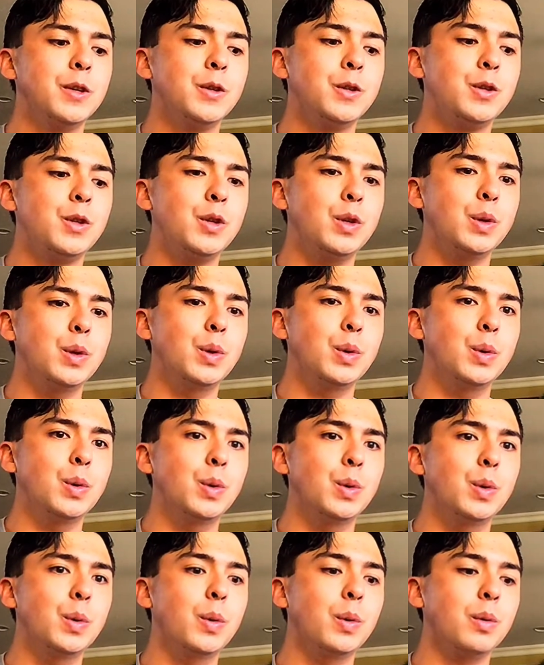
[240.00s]

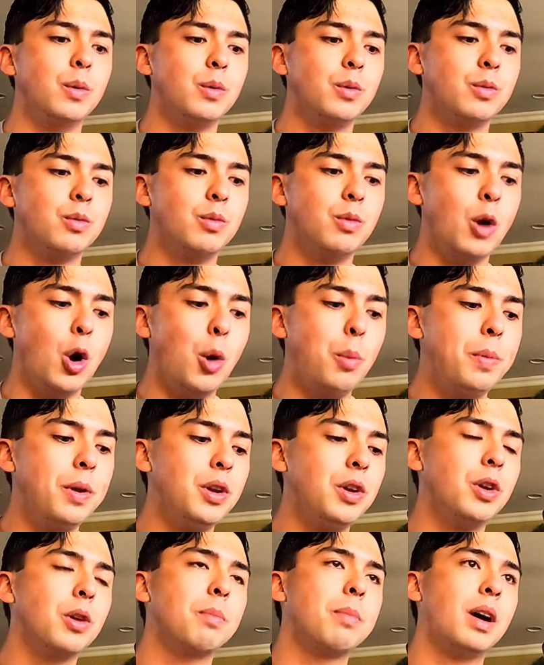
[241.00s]
to open
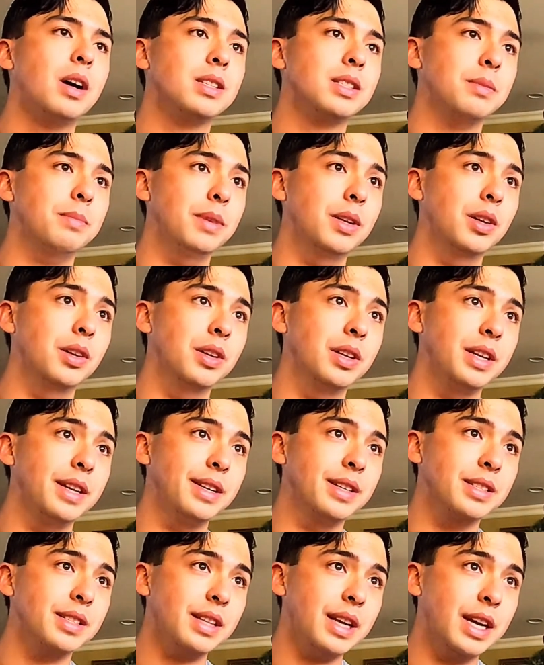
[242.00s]
your
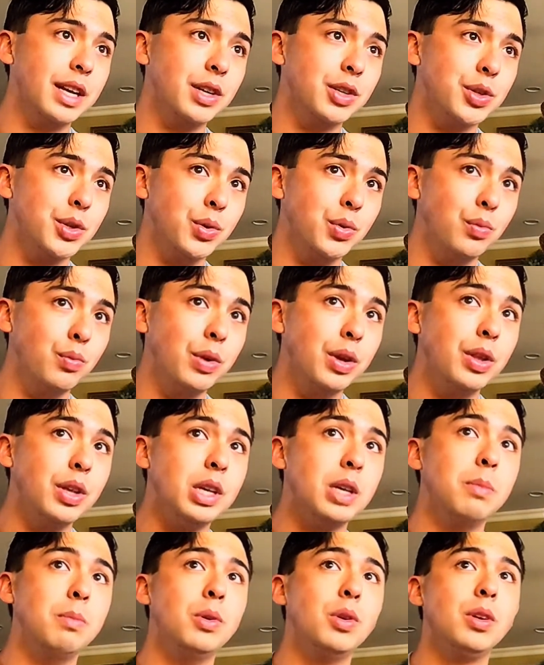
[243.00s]
possibilities and to really
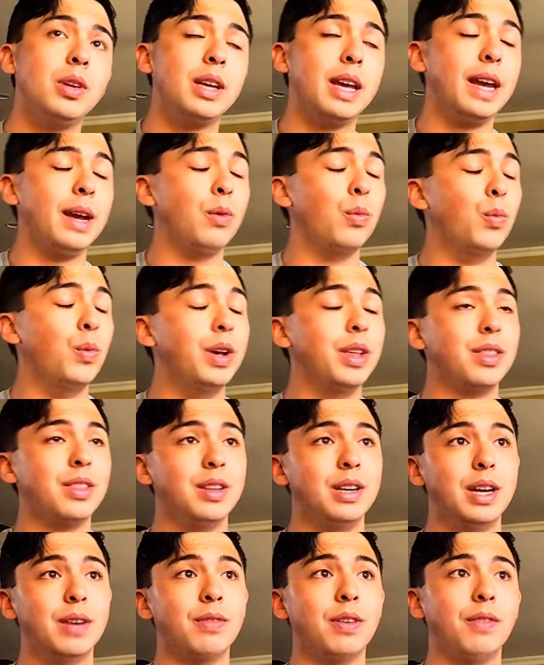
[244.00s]
communicate with the
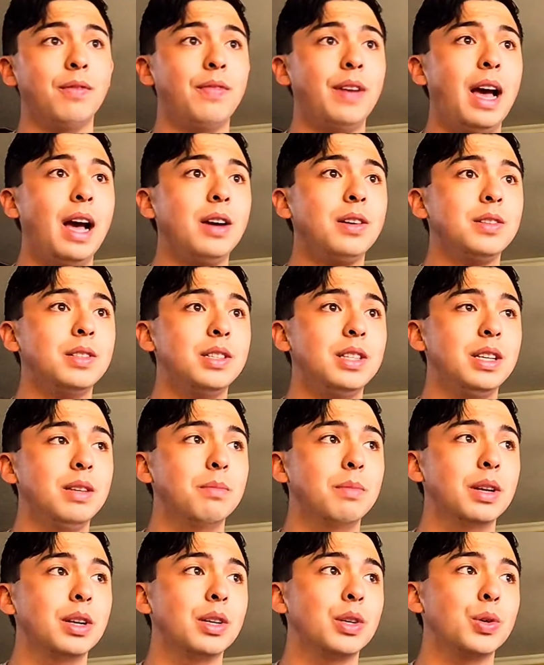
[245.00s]
different faculty
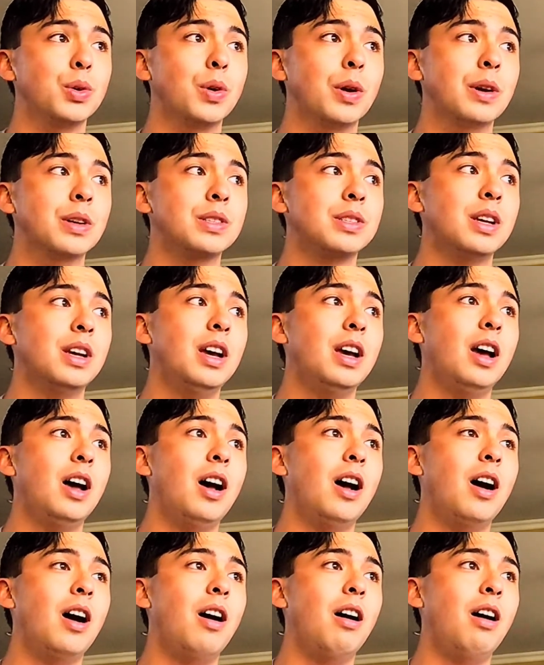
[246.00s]
mentors
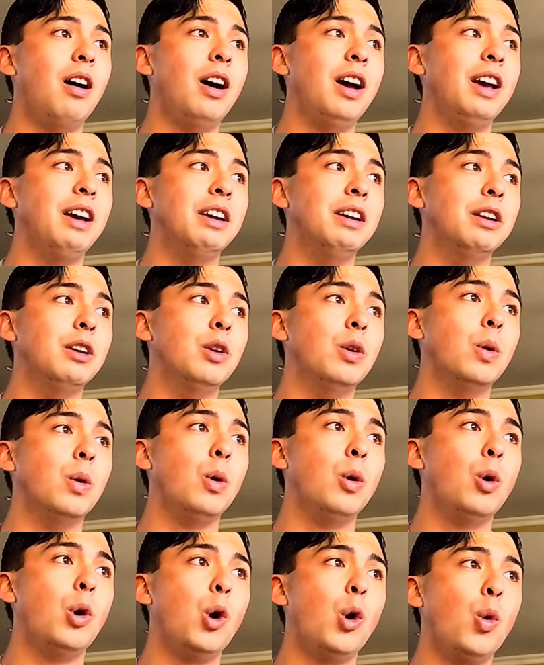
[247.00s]
on
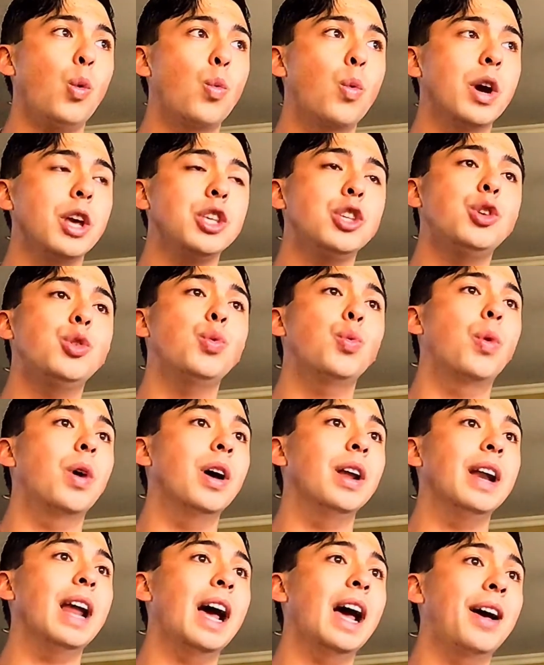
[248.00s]
what you
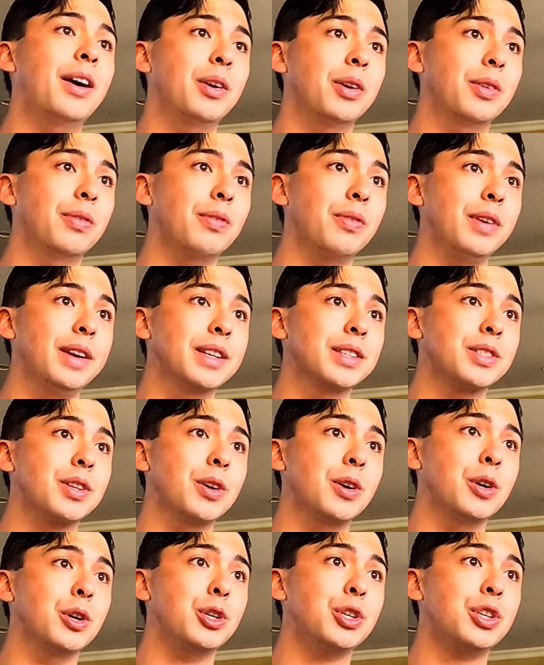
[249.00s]
want out of
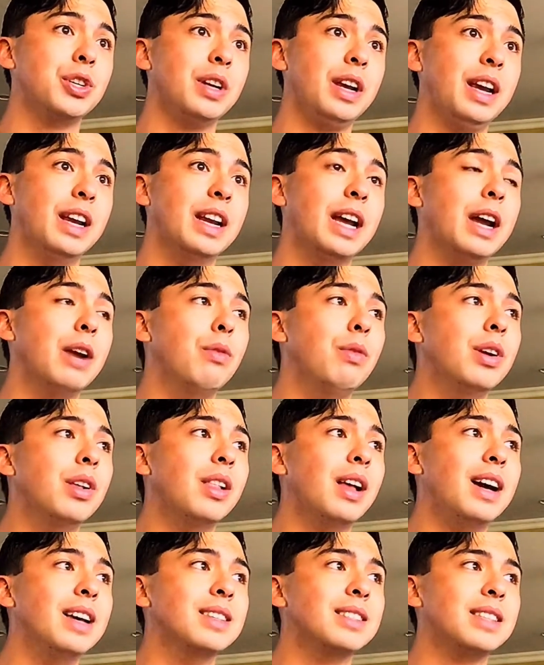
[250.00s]
research. And I
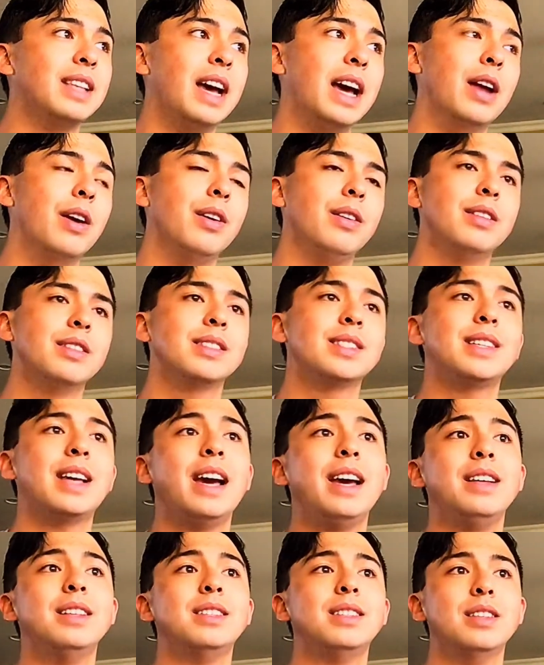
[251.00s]
realized that
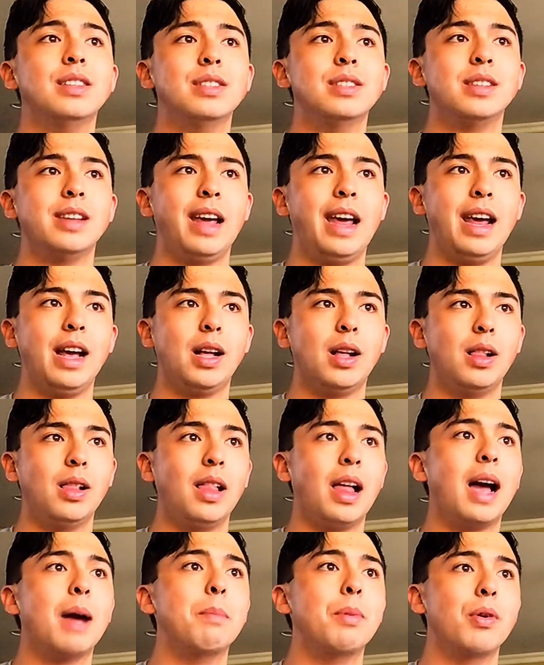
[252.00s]
science is a
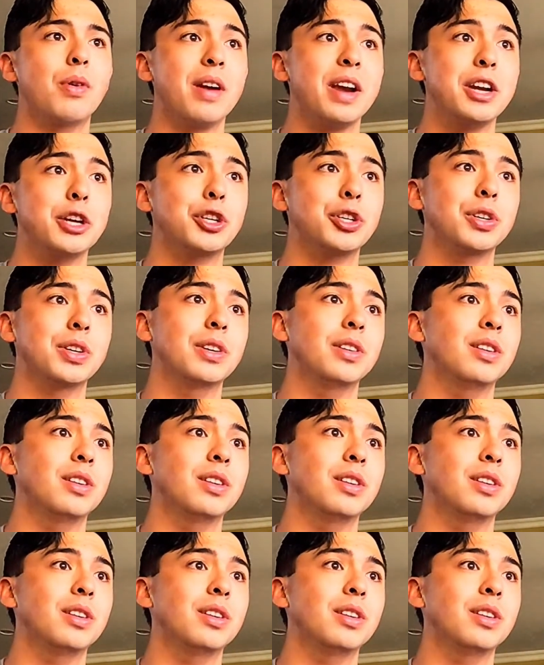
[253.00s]
collaboration